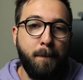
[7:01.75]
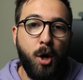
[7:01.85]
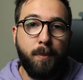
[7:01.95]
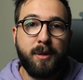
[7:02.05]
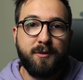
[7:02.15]

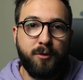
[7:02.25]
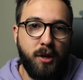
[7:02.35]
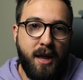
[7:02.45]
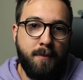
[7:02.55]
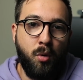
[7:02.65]

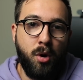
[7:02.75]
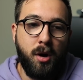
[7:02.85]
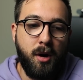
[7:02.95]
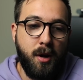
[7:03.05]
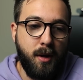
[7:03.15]
purposeful and
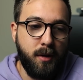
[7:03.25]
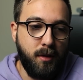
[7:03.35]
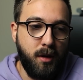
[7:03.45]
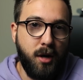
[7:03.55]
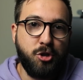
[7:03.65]
more
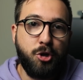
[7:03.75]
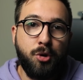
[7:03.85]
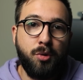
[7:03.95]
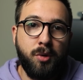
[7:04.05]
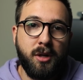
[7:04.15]

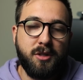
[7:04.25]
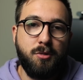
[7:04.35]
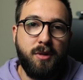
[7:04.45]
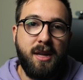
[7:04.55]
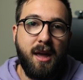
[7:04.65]
attuned
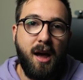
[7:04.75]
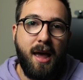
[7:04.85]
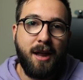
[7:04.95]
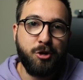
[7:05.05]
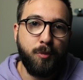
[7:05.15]
to the
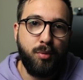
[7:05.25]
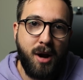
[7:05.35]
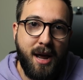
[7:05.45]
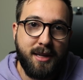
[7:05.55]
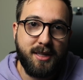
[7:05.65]

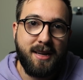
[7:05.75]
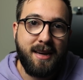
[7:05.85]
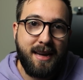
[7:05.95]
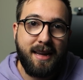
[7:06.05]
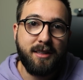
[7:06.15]
enterprise
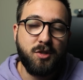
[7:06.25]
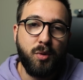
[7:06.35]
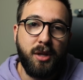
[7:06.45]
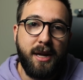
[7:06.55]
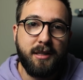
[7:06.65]
needs
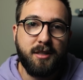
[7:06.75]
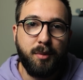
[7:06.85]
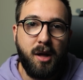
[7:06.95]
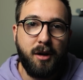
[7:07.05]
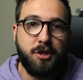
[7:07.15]
related to
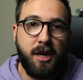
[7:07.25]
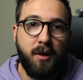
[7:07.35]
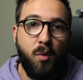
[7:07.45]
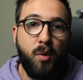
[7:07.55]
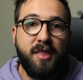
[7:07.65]
blockchain
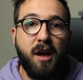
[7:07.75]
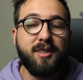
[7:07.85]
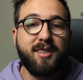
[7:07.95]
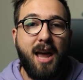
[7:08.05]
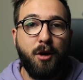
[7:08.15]

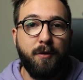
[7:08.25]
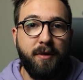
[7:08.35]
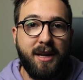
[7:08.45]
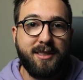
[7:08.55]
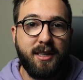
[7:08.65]
without
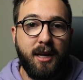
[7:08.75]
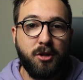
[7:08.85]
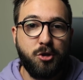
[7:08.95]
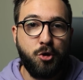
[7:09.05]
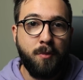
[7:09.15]
sacrificing
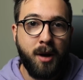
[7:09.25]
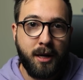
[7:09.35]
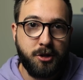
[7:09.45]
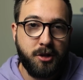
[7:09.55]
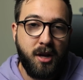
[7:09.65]
too
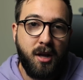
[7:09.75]
much